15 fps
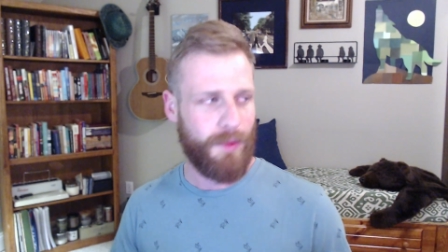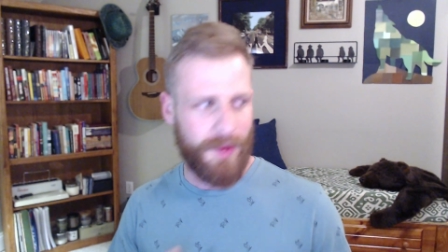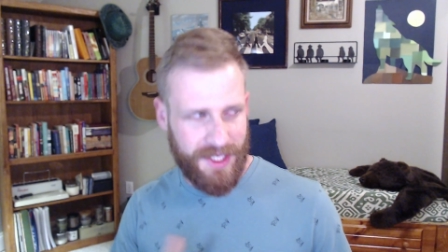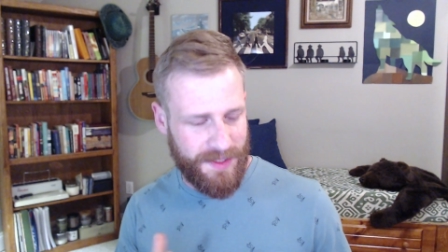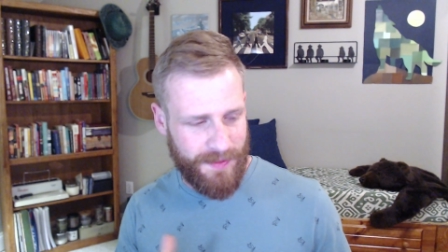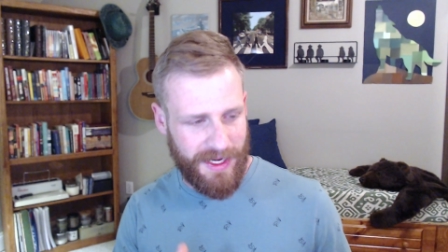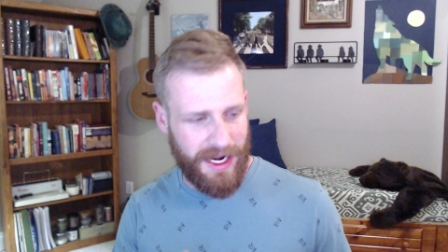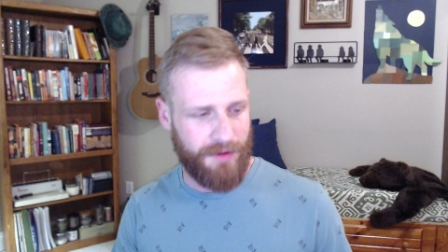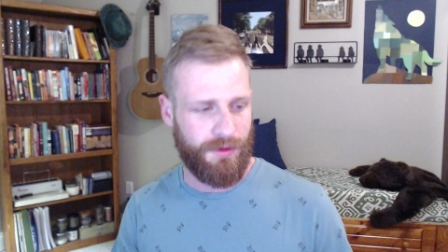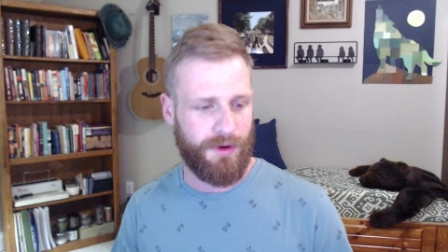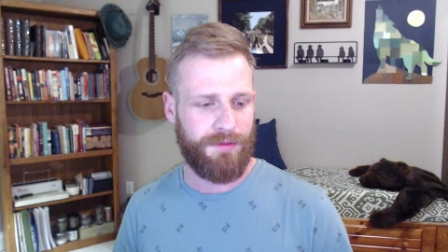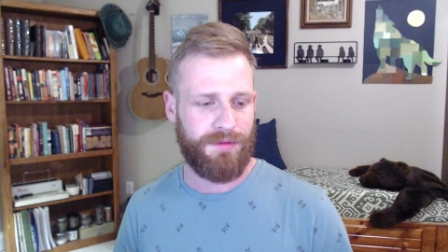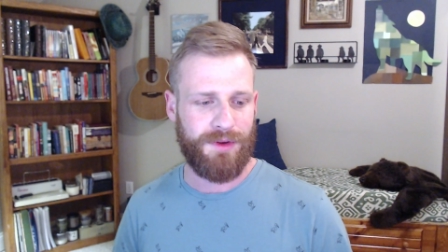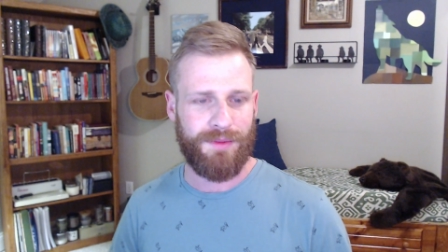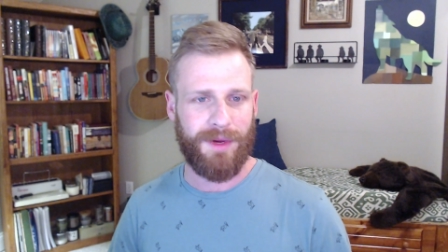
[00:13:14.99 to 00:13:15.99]
which has been out for
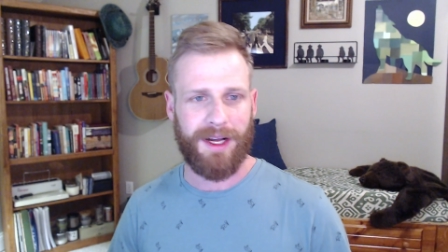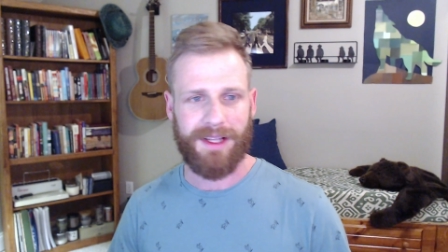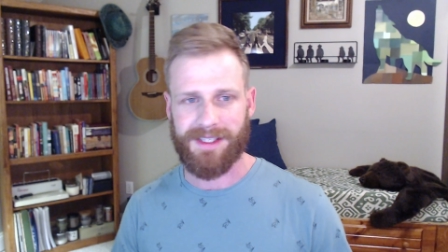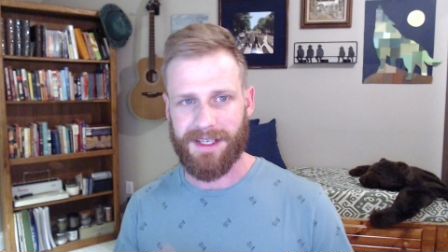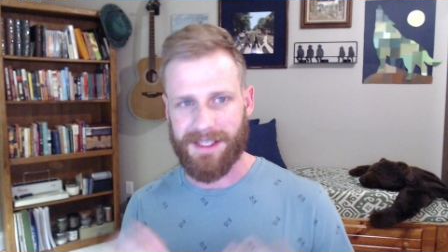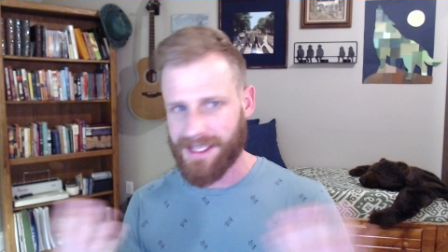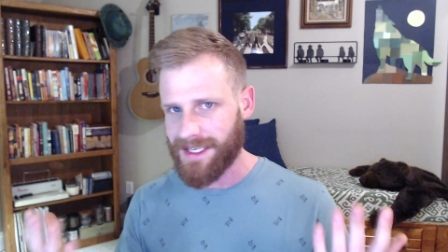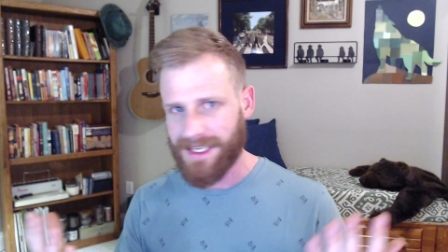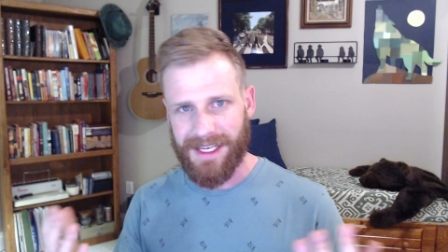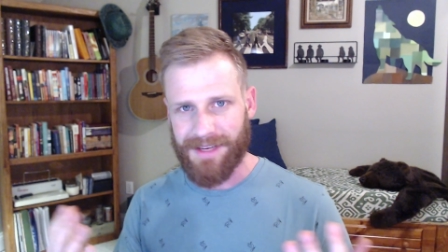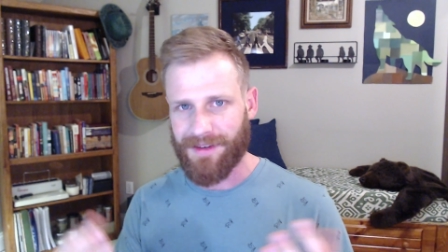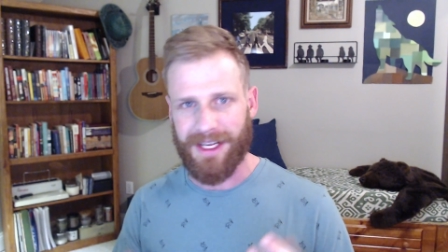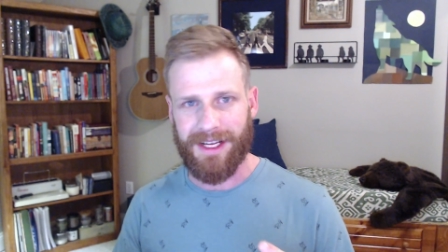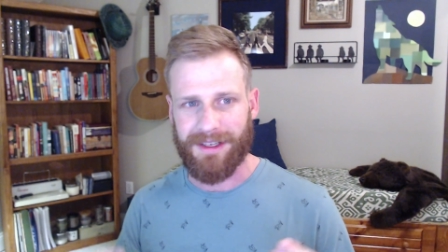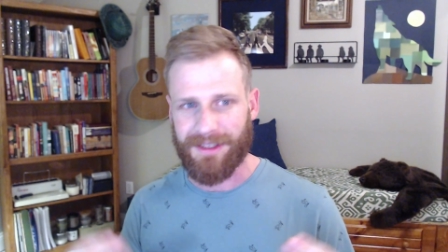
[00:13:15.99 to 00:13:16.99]
a few months, and it's in,
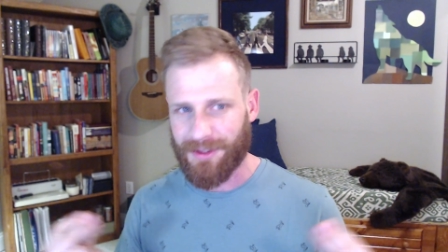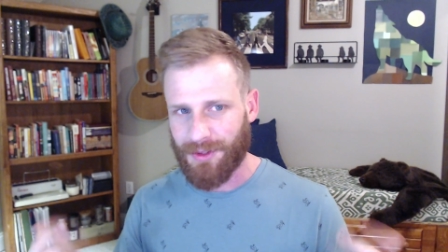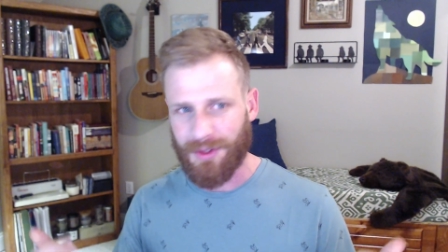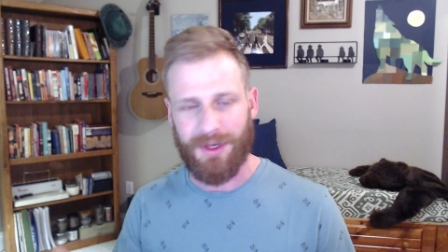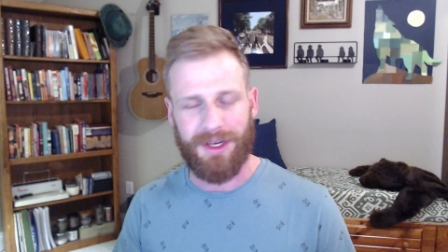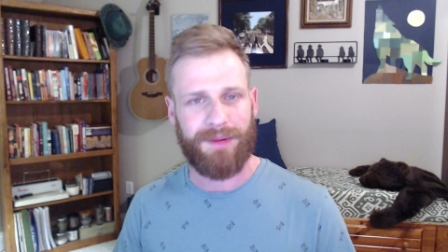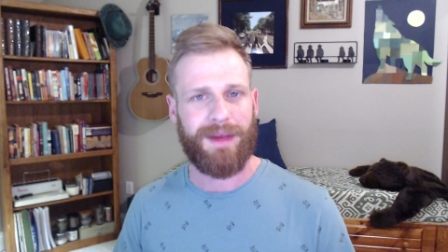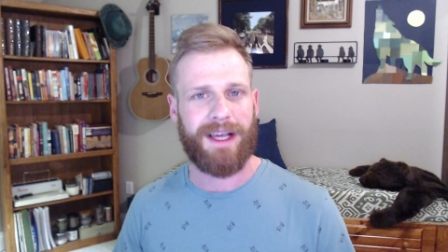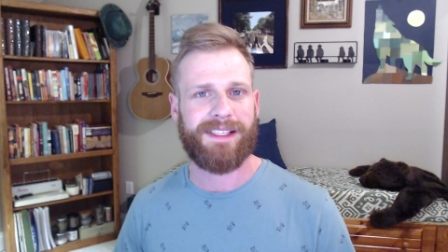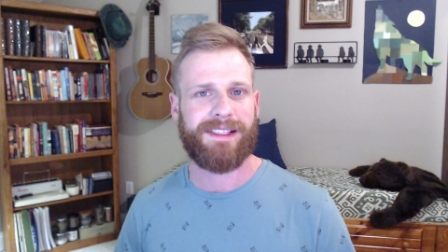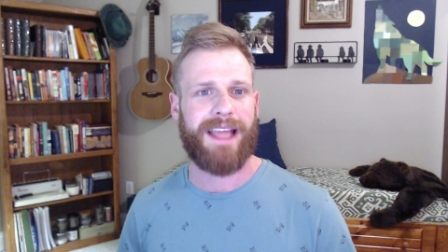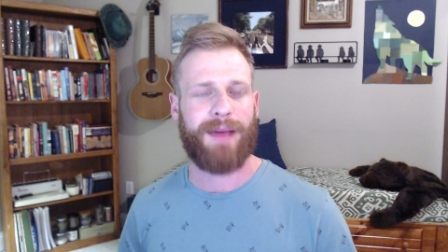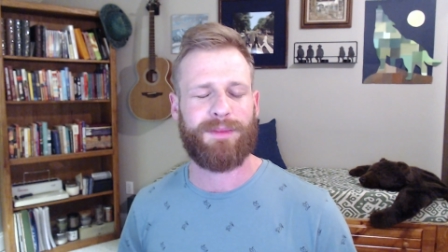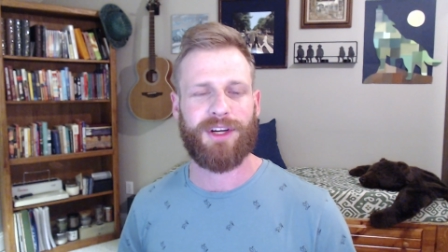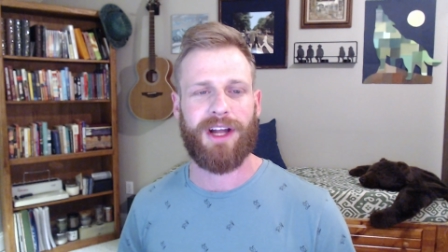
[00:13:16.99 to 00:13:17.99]
even included in my
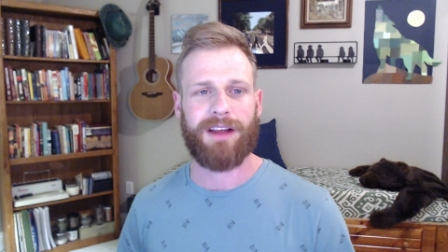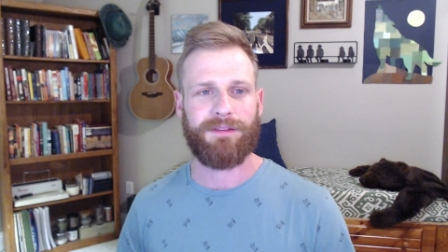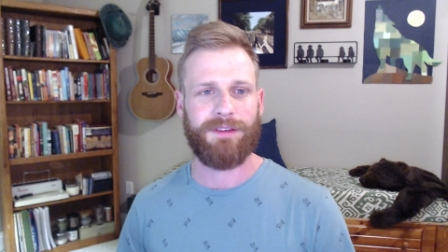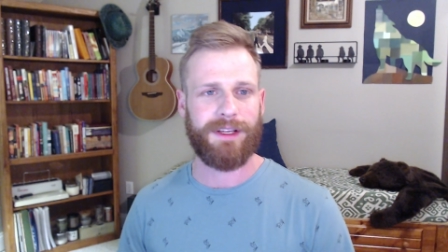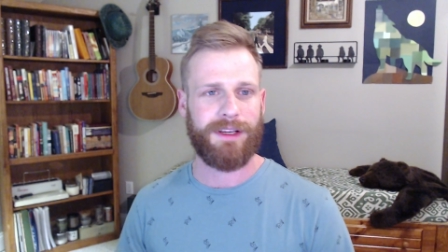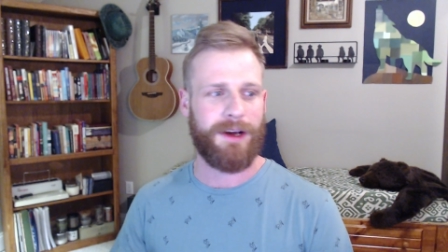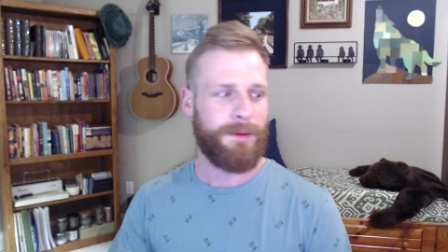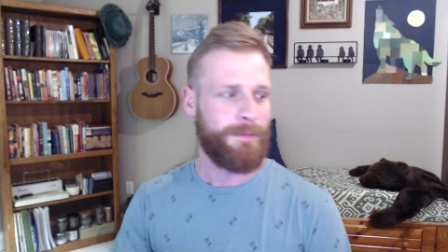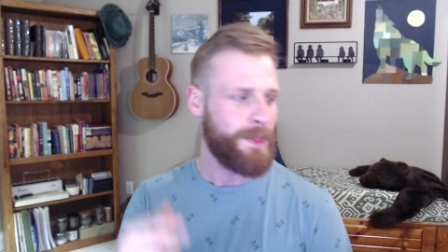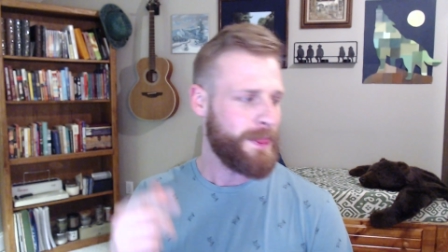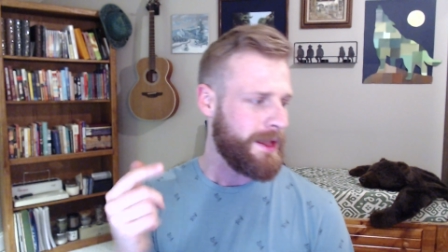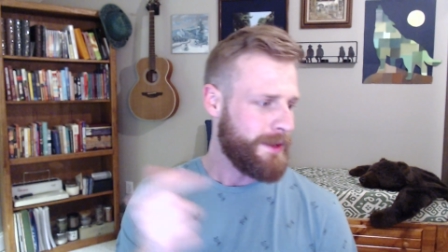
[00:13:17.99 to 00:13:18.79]
Snaptrack video,